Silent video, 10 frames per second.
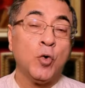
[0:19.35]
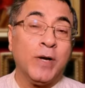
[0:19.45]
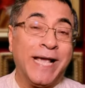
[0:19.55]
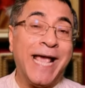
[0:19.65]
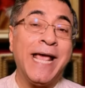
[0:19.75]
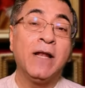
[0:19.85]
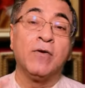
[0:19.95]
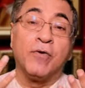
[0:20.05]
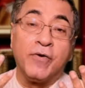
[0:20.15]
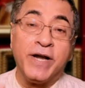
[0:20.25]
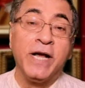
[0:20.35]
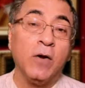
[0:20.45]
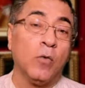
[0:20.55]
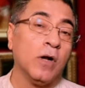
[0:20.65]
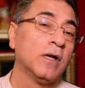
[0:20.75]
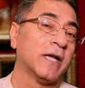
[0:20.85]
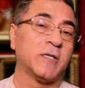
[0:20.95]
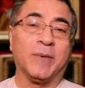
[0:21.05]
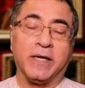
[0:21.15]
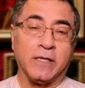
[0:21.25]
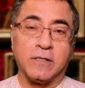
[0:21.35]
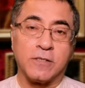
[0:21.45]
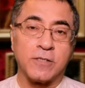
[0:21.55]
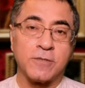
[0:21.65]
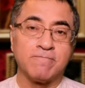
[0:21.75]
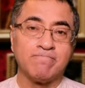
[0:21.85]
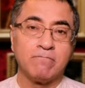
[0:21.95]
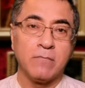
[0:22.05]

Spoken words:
to gain real-world experience